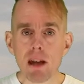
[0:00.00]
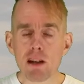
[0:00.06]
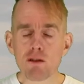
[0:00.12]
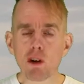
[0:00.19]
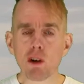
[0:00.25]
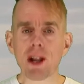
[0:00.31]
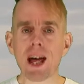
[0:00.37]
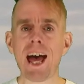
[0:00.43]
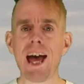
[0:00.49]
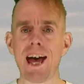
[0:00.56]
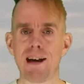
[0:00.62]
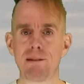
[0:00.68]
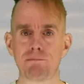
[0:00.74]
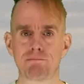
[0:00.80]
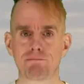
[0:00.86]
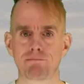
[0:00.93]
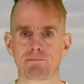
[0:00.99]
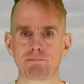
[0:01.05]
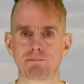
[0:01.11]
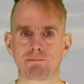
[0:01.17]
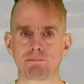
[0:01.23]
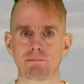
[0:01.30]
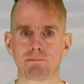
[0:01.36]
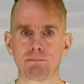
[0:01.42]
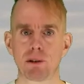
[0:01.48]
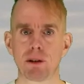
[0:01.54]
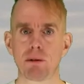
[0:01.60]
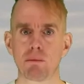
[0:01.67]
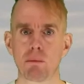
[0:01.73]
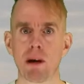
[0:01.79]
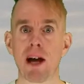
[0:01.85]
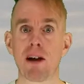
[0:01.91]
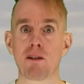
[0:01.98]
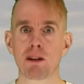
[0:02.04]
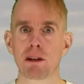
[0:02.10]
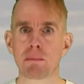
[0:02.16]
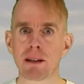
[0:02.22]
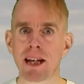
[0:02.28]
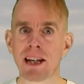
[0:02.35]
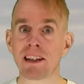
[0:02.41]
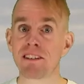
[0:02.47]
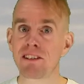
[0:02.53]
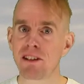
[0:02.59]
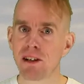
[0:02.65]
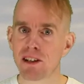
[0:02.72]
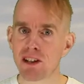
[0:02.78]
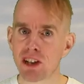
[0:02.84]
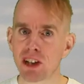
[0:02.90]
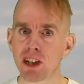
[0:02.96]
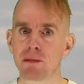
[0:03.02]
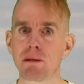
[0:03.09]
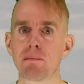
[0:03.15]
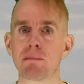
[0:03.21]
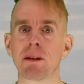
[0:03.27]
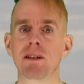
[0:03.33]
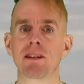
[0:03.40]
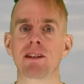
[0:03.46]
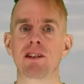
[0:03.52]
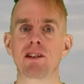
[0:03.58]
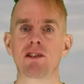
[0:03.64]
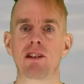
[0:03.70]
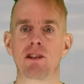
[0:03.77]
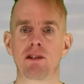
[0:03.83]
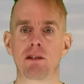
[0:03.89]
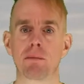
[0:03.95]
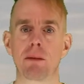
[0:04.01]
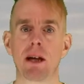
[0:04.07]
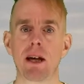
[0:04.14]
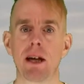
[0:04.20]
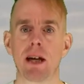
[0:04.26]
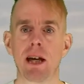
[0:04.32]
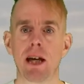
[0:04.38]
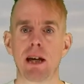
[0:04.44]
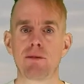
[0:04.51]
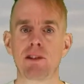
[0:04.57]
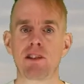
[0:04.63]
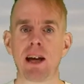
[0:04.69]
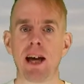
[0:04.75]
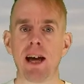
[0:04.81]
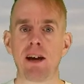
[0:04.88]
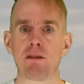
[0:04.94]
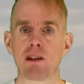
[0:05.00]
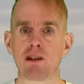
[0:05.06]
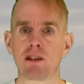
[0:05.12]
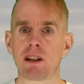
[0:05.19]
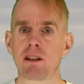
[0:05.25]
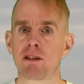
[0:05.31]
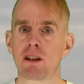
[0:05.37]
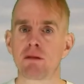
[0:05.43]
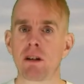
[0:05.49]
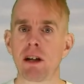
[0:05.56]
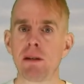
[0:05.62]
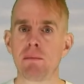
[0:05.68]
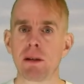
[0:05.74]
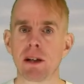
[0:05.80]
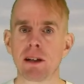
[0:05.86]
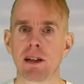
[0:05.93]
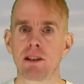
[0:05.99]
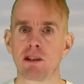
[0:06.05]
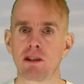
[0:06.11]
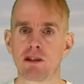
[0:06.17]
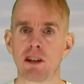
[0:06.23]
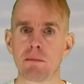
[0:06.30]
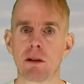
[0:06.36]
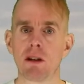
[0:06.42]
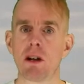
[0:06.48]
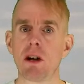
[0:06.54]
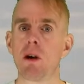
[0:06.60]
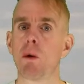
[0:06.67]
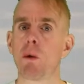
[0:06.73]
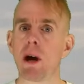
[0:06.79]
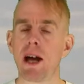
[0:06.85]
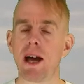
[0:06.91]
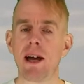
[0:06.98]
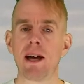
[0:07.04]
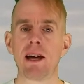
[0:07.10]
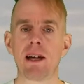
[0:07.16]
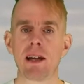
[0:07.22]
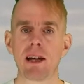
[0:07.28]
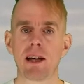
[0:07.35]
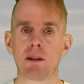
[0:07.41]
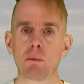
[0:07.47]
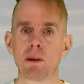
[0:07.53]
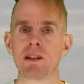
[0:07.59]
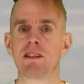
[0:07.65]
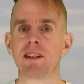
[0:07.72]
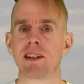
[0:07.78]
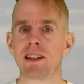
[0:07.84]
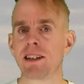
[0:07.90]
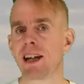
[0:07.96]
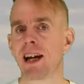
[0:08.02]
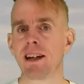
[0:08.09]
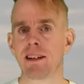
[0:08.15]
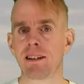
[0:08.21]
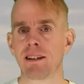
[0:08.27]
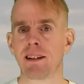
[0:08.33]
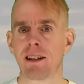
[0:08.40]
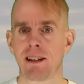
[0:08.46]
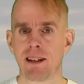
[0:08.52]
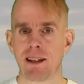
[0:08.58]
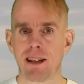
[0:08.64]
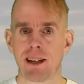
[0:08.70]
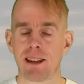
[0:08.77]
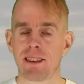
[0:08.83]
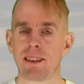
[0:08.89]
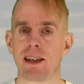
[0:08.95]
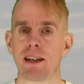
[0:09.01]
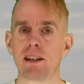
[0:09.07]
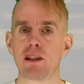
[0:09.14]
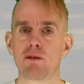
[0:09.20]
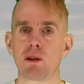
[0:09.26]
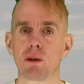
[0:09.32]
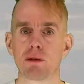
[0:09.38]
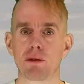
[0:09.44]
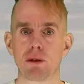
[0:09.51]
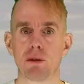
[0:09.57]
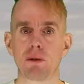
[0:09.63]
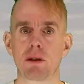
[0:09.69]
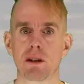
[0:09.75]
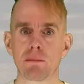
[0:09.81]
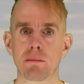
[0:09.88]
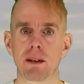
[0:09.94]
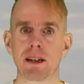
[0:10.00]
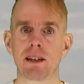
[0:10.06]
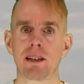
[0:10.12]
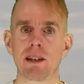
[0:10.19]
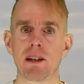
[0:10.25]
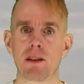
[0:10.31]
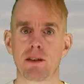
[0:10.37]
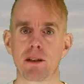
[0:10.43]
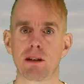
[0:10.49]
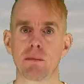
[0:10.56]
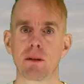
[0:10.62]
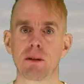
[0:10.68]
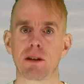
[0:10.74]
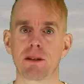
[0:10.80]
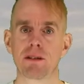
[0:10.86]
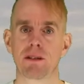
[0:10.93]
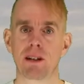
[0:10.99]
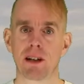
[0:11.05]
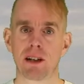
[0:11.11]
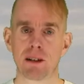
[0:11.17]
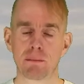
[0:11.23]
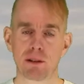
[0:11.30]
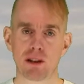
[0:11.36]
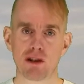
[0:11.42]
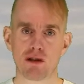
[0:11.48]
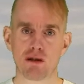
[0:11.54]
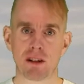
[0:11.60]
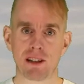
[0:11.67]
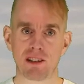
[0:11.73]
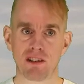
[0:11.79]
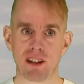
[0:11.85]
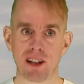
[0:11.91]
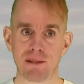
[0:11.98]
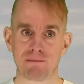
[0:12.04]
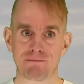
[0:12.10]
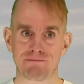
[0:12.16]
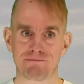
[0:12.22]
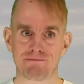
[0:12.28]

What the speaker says: You've got air, but where on the planet are you actually going to be building this system? If it's air in Saudi Arabia in the summer or air in winter in Canada, then you've got two completely thermal constraints here.